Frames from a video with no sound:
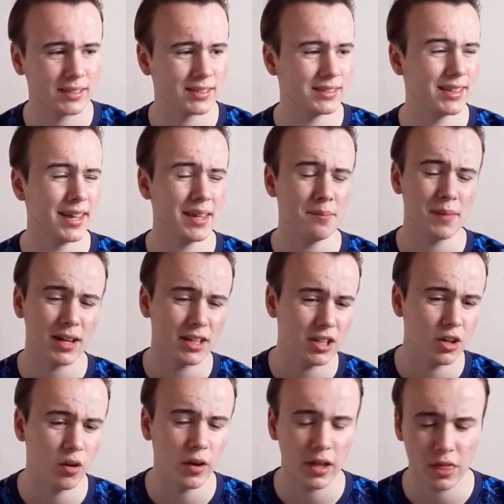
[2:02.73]
I say, Man
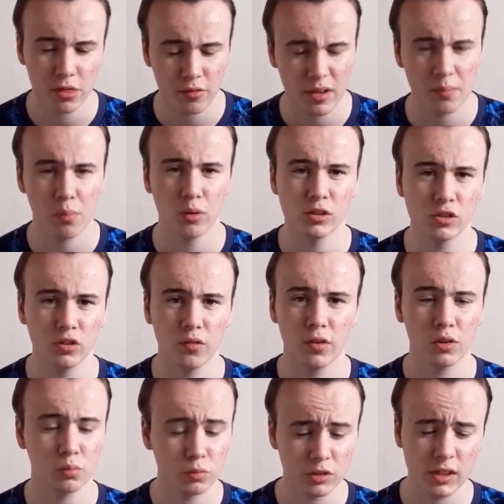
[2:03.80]
United three points off
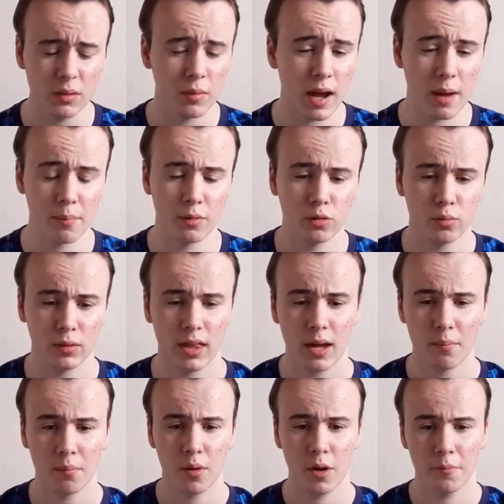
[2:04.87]
us. We'll see what happens with
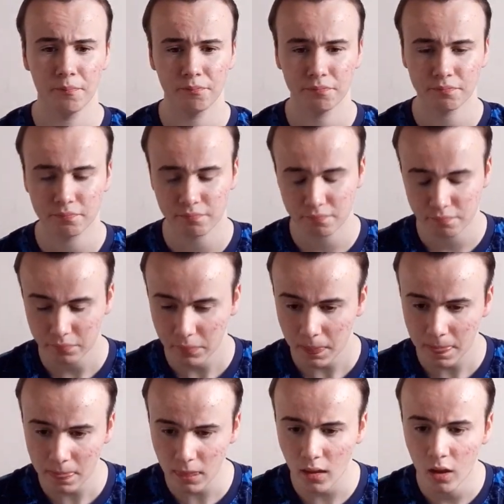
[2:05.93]
that. But
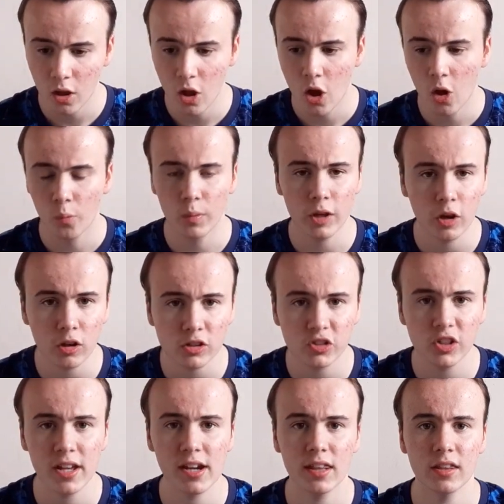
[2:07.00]
we are
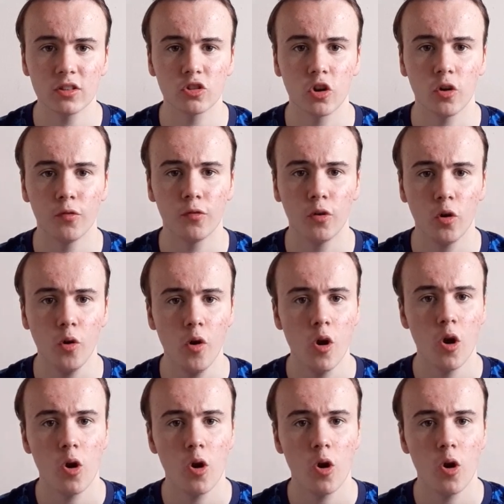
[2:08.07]
sitting in the top four.